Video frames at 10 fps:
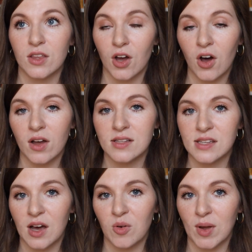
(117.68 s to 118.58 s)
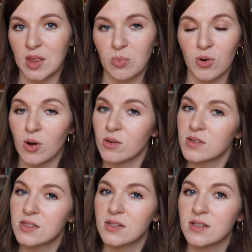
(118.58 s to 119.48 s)
the cons outweighed the
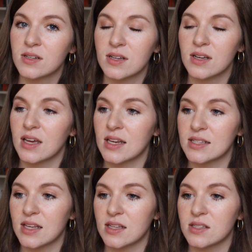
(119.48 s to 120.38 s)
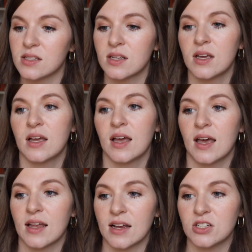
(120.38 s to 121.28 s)
pros in a sense.
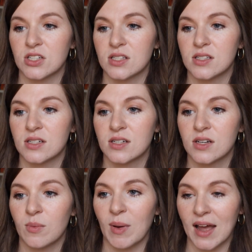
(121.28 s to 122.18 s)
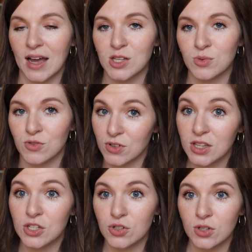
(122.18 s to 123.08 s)
And my eyes were
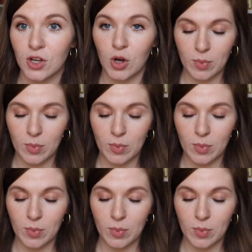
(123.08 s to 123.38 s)
really truly